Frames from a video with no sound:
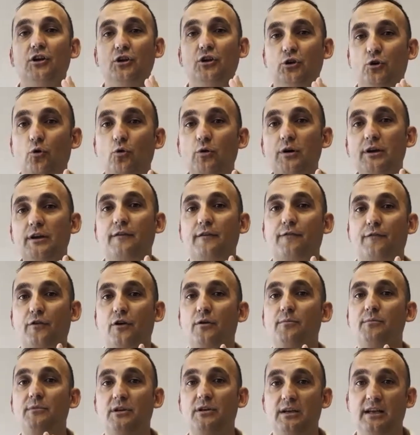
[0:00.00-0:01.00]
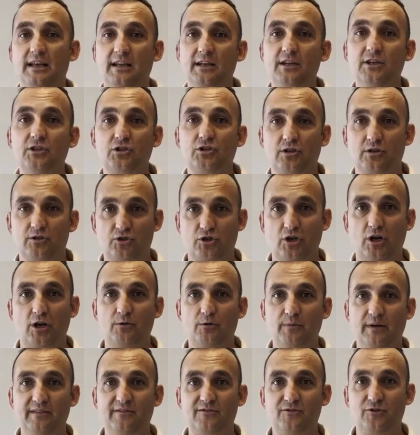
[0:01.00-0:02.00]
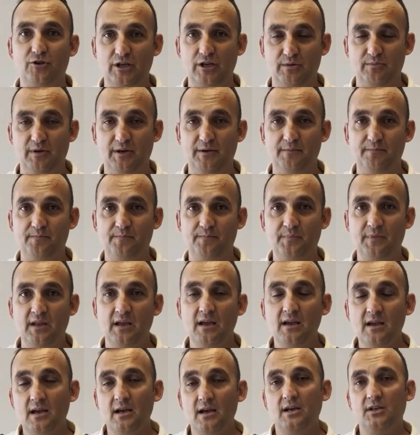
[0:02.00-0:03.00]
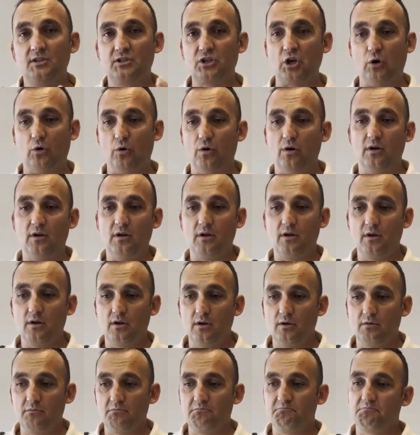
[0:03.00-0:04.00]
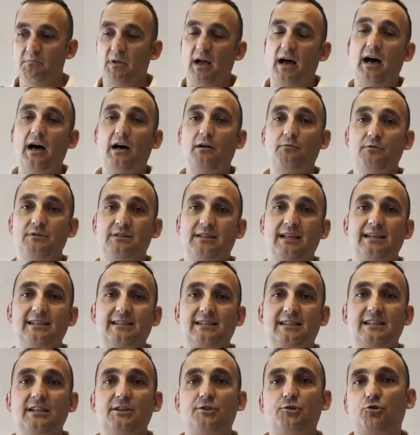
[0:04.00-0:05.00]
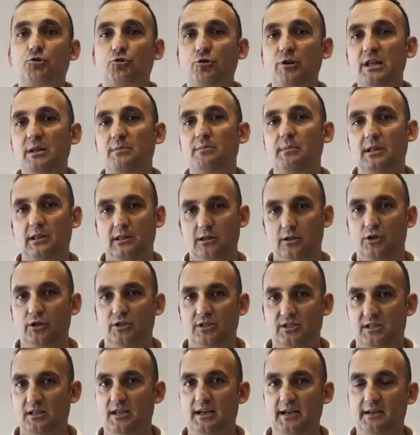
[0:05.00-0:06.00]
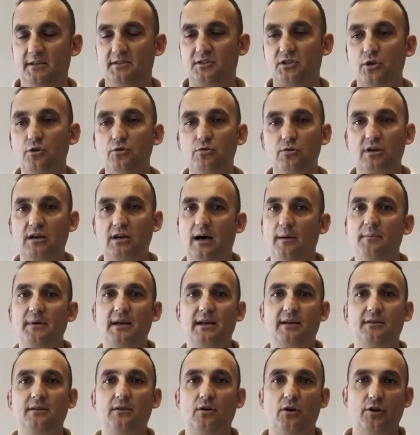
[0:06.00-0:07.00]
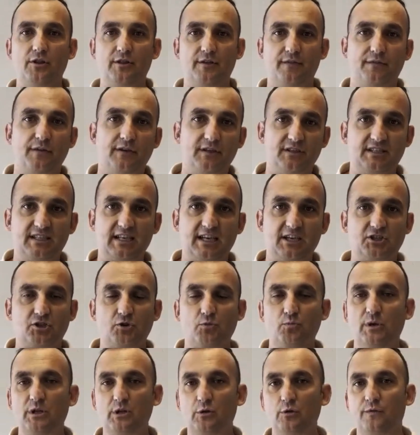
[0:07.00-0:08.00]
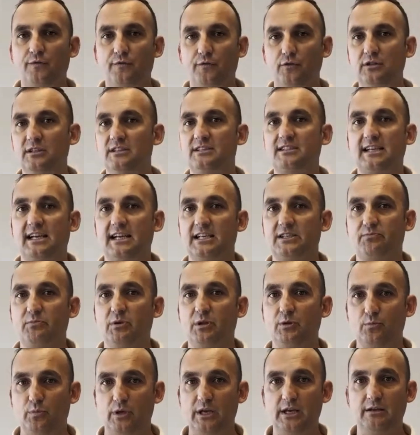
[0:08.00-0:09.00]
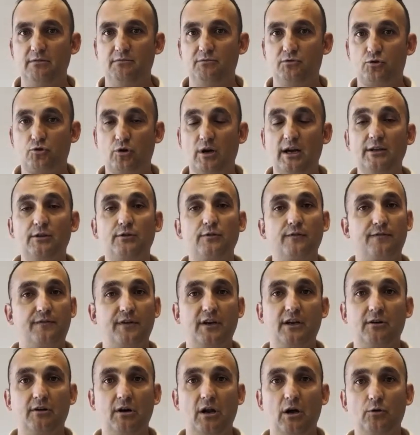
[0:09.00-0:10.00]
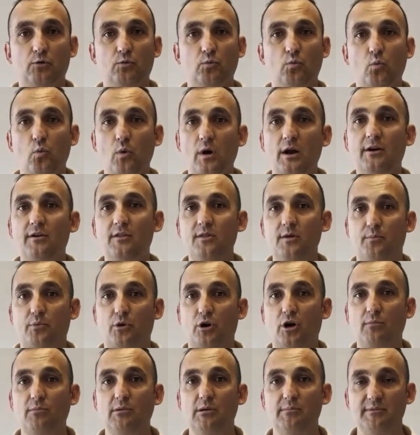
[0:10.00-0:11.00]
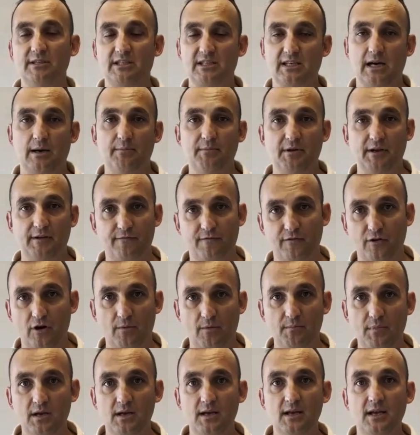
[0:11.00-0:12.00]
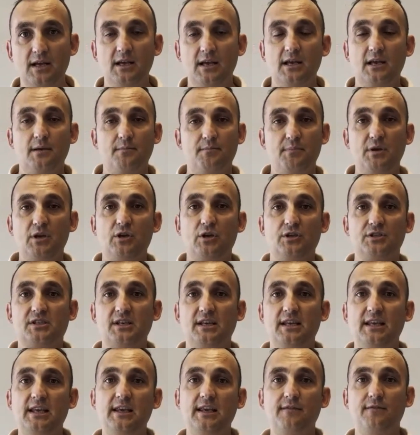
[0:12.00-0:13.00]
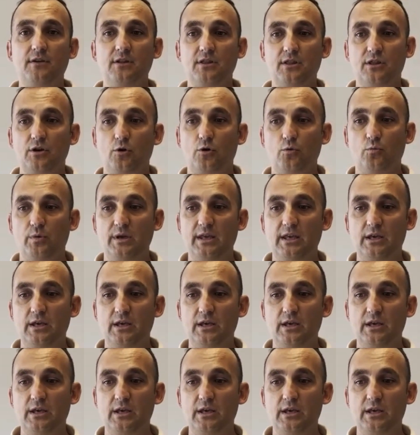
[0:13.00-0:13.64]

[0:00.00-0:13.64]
going from the initial shockwave treatment. So how does the treatment looks like? So you come in on the first session, we do full assessment, we try to figure out where the problem is coming from. Because even though we